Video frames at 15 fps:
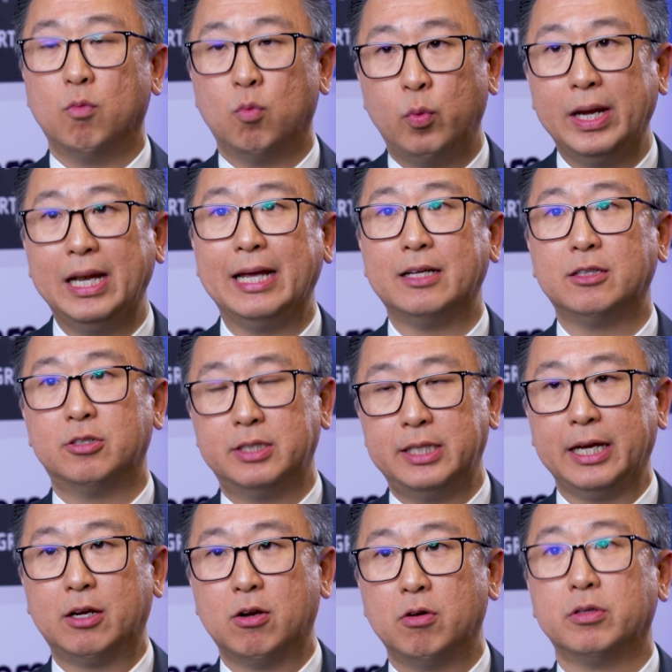willing to
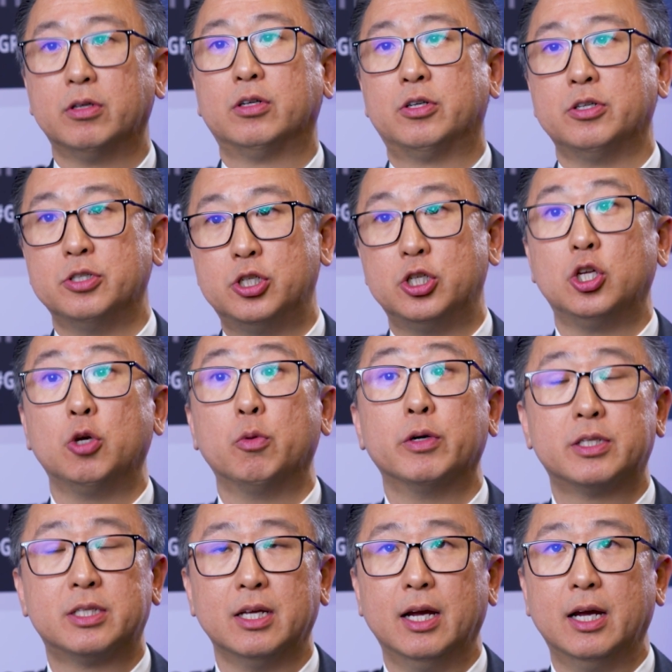take on
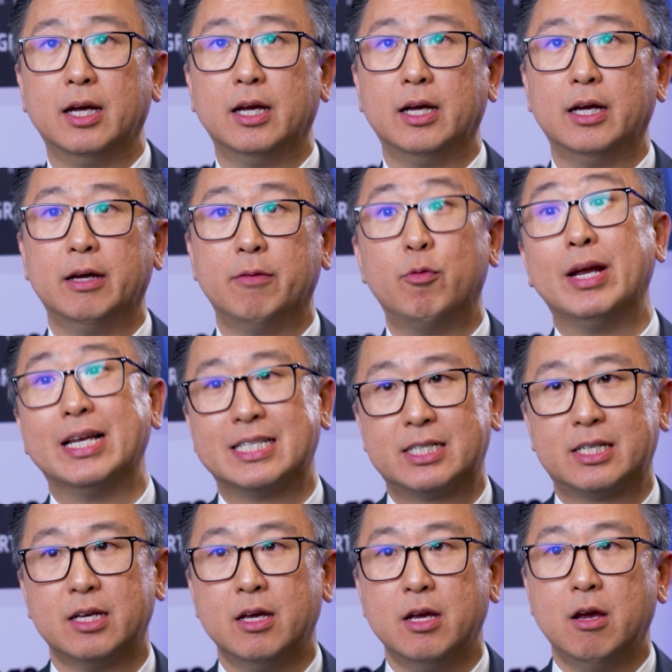continuous risk.